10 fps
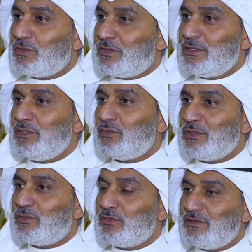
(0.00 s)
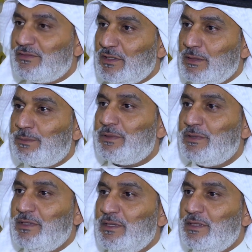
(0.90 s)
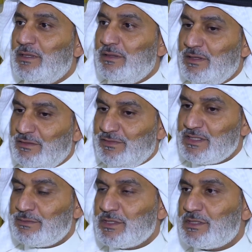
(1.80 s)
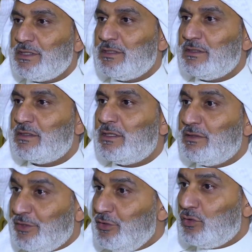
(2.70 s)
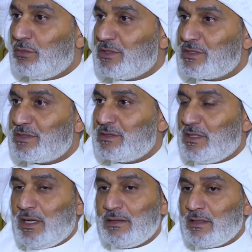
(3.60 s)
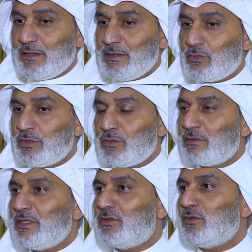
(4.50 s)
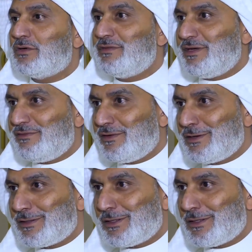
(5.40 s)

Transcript: continuing to develop the investments needed in renewables. And I think we don't need to look very far